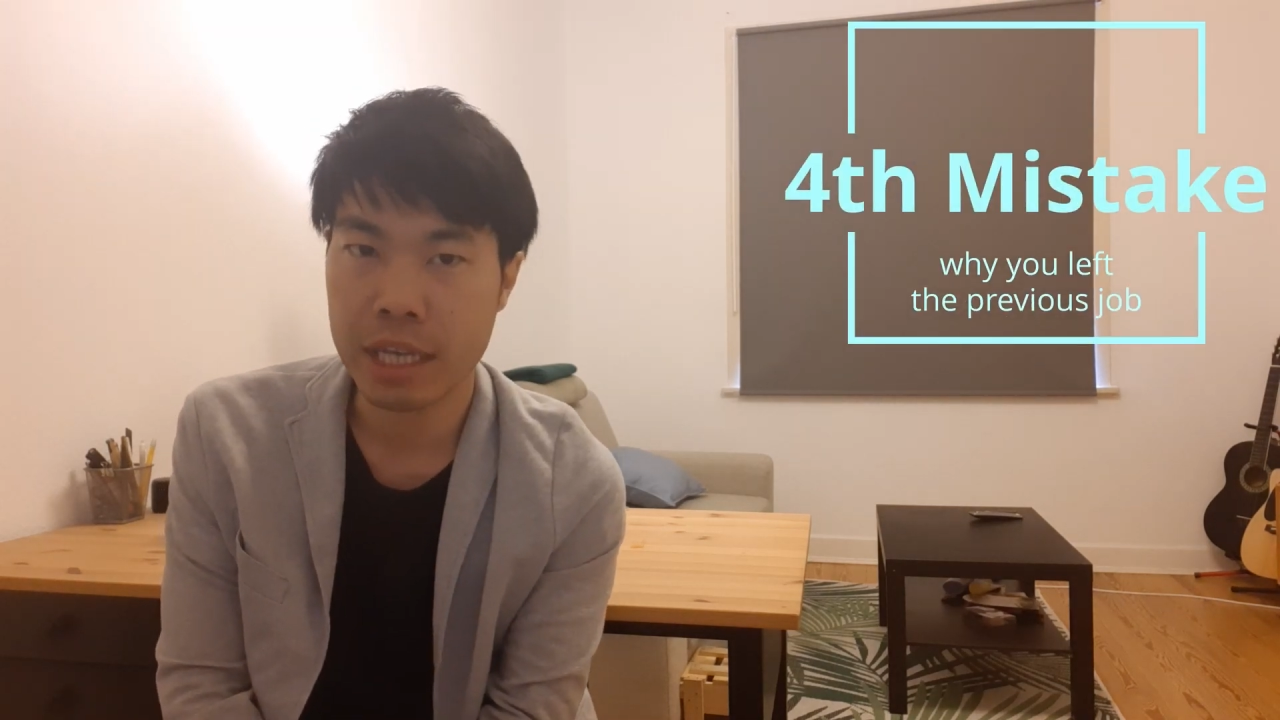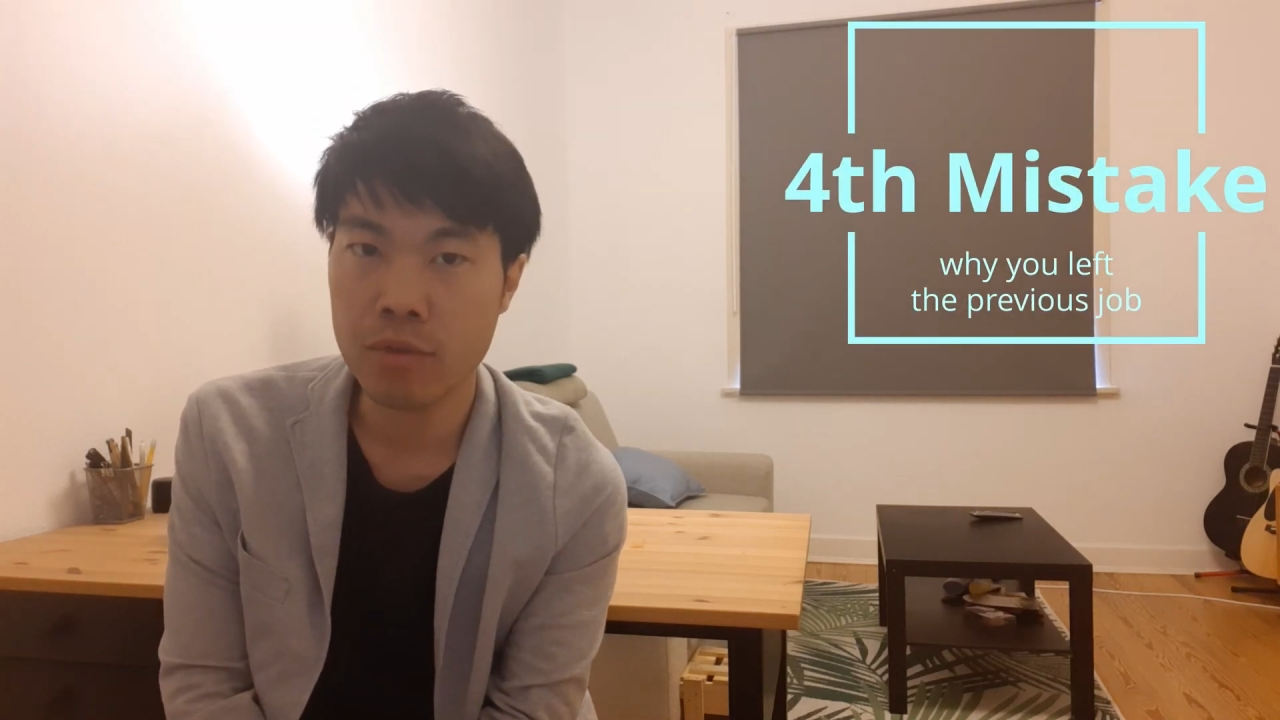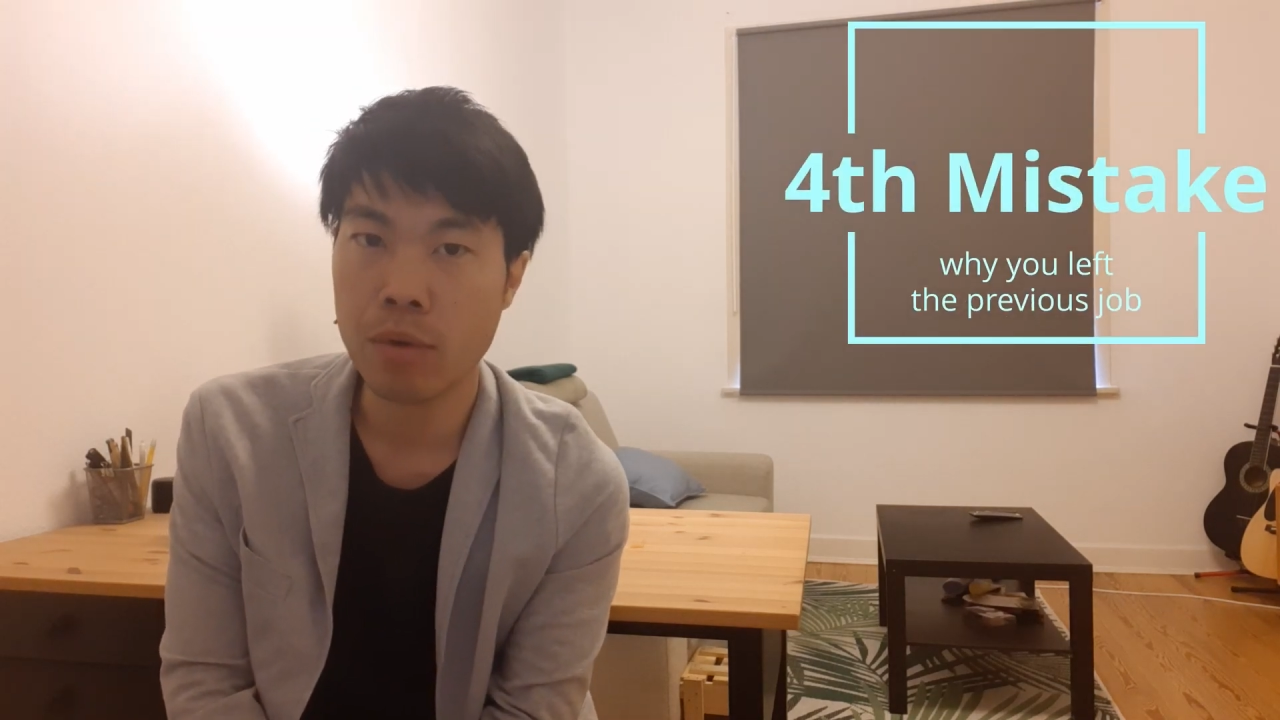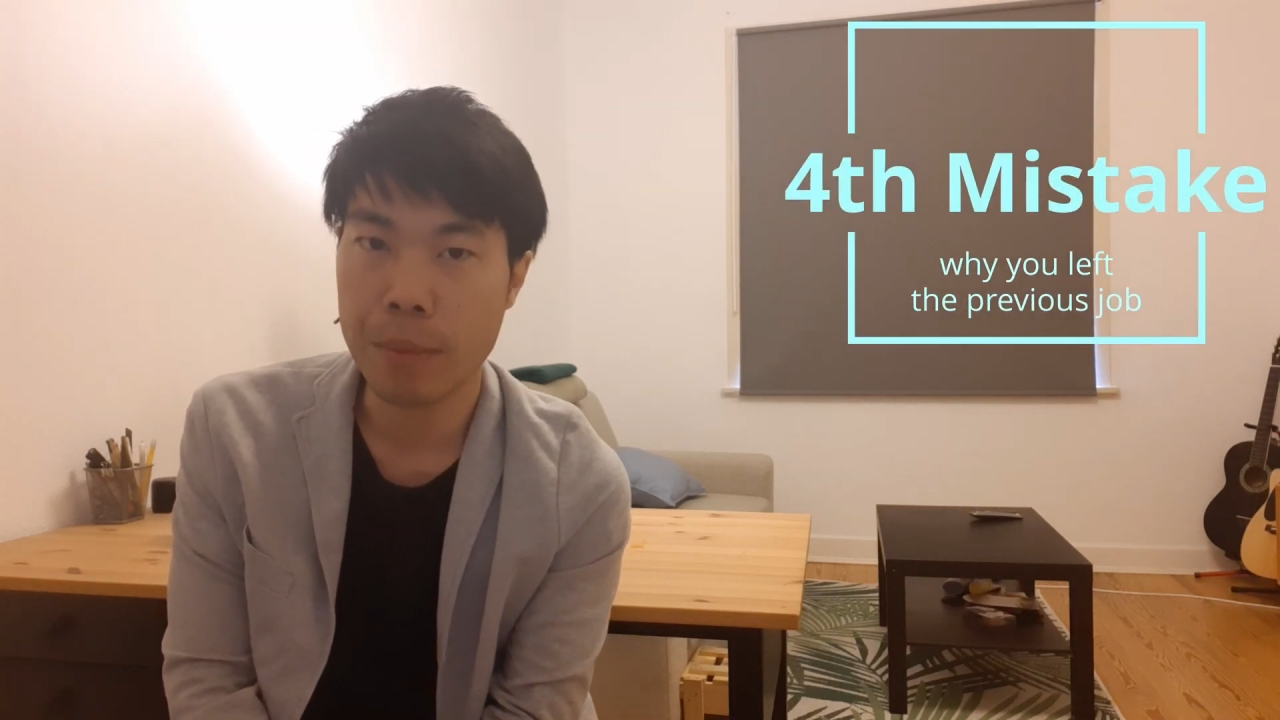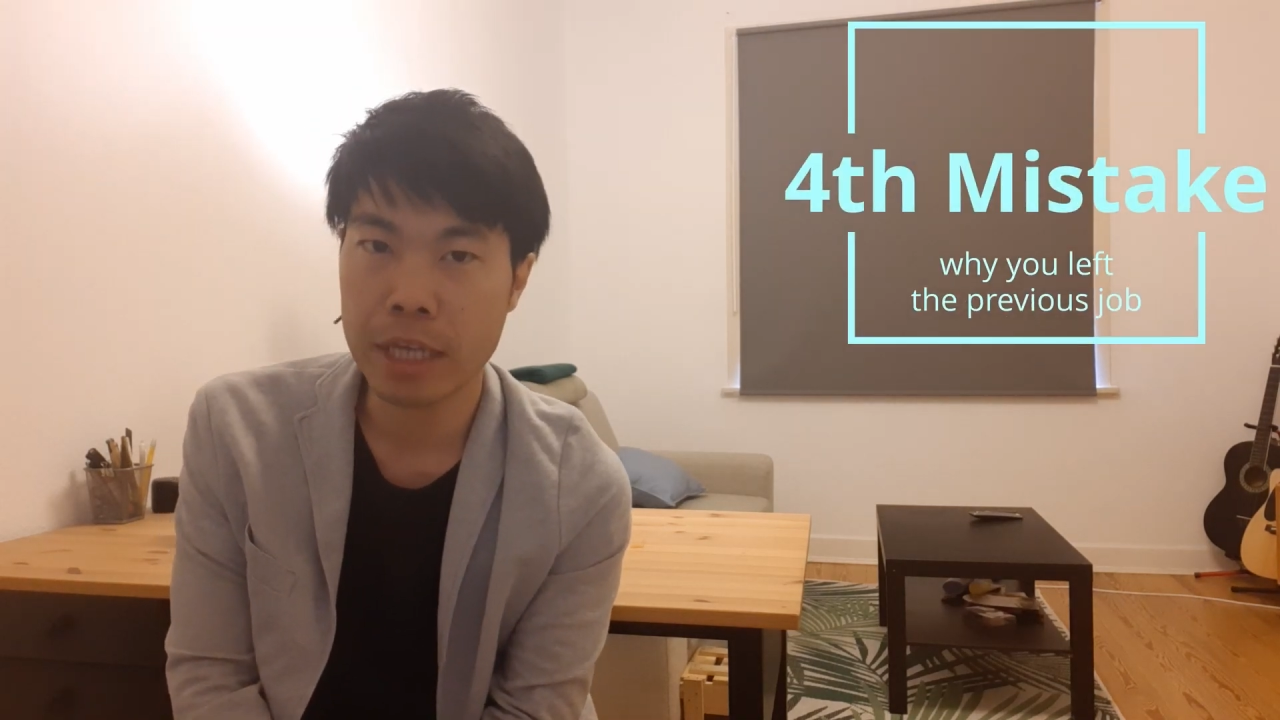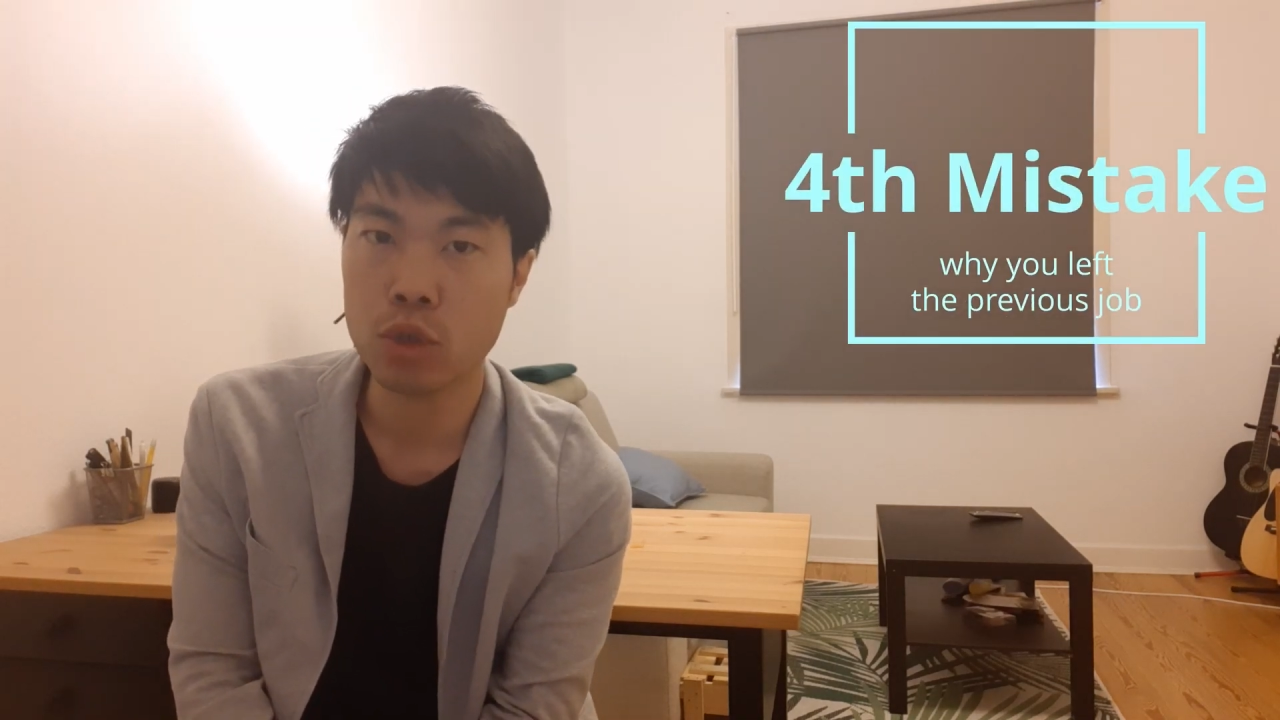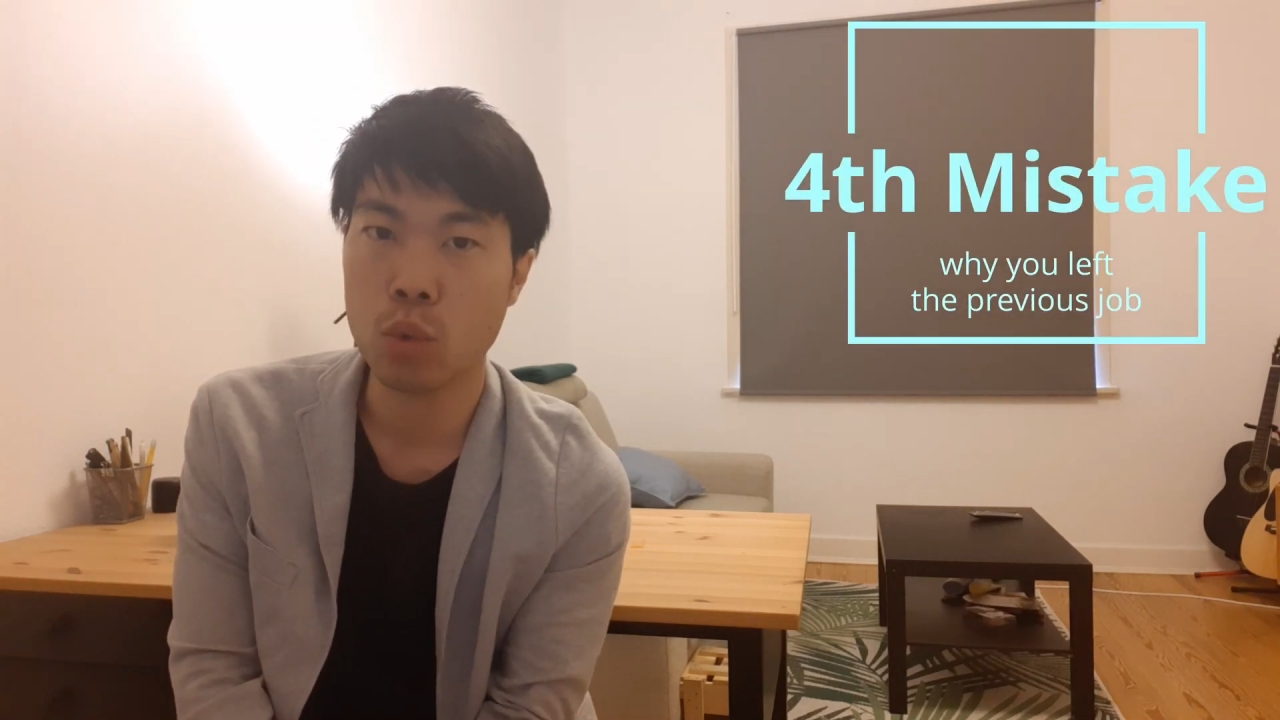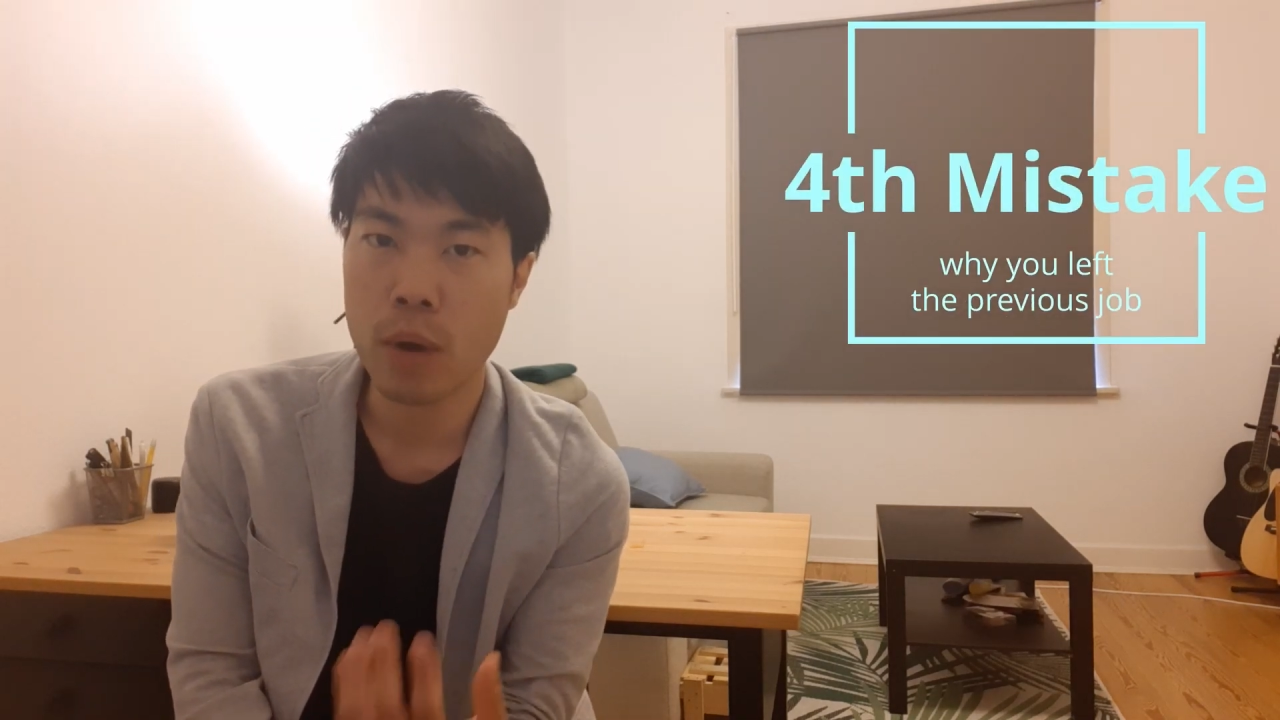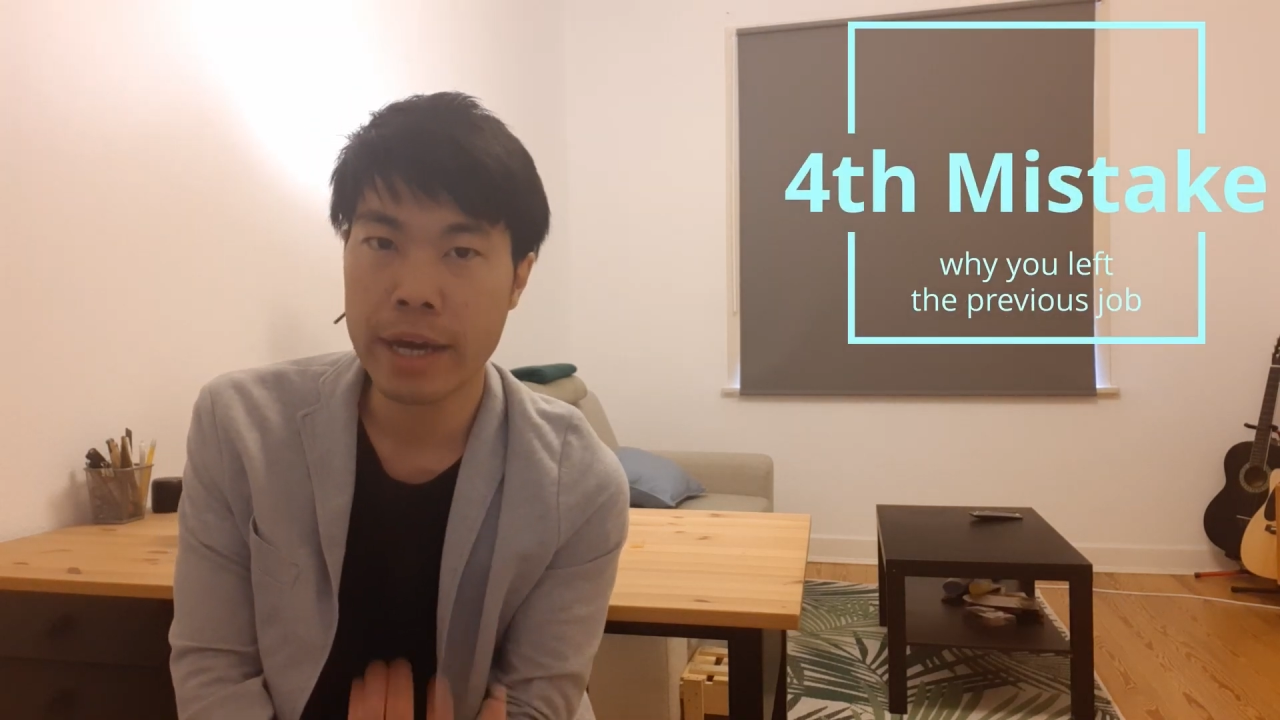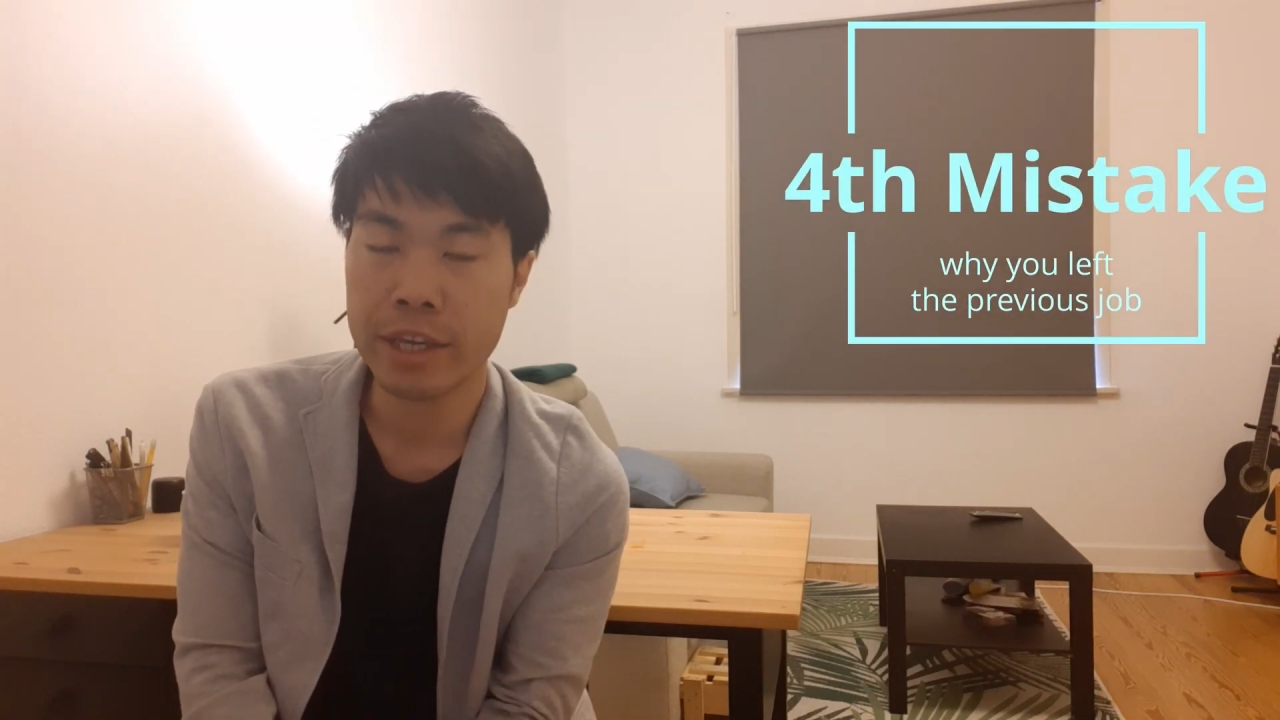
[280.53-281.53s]

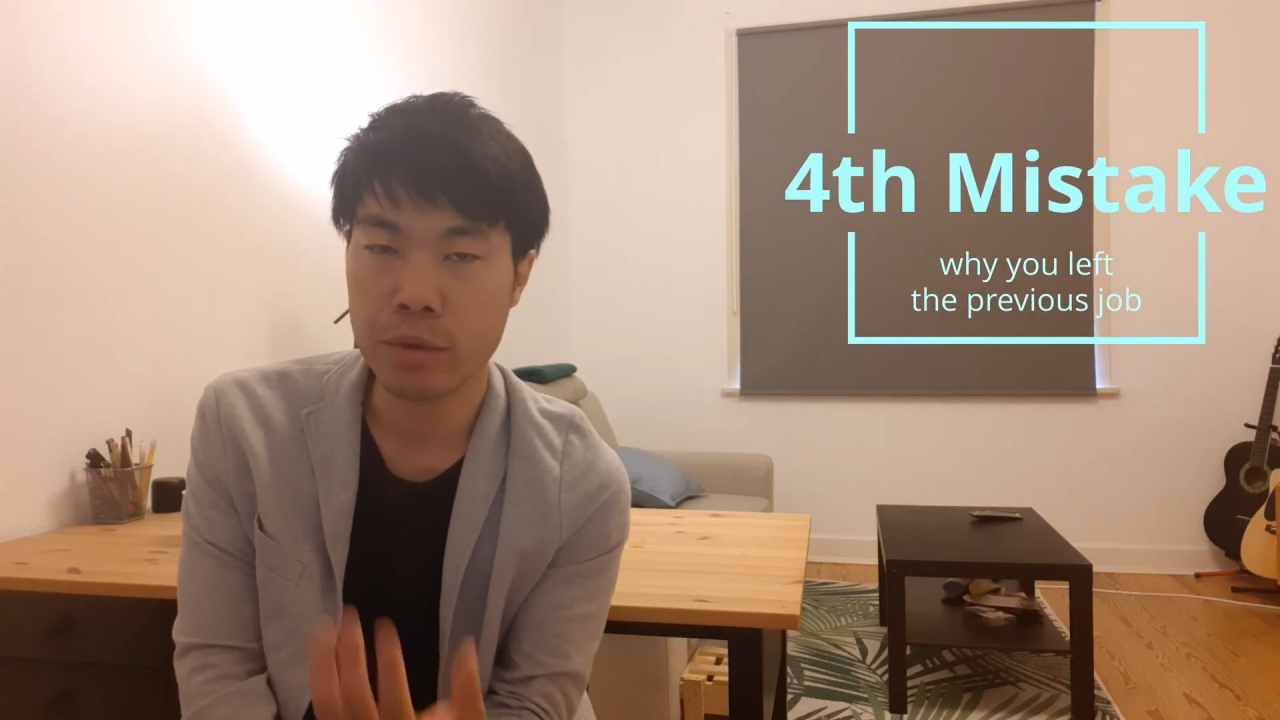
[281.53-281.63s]
information why